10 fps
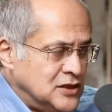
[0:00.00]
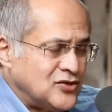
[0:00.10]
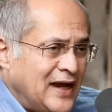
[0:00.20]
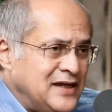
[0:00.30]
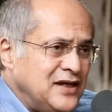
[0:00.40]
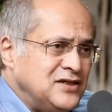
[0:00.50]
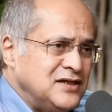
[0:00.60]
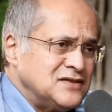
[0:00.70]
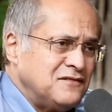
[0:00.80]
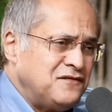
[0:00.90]
So
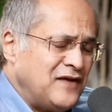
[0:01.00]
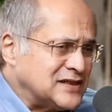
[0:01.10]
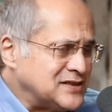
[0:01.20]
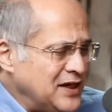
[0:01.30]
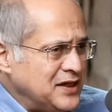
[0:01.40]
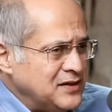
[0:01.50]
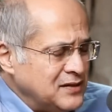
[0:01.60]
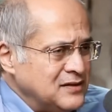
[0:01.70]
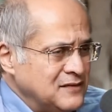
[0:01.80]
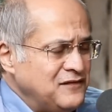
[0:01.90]
anti-aging is a
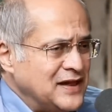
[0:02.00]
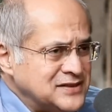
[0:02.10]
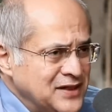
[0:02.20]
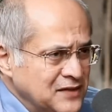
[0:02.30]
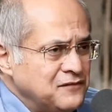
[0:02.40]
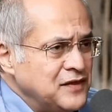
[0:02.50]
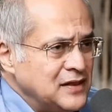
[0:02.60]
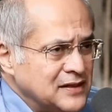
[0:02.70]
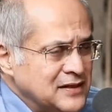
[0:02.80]
fascinating, fascinating field.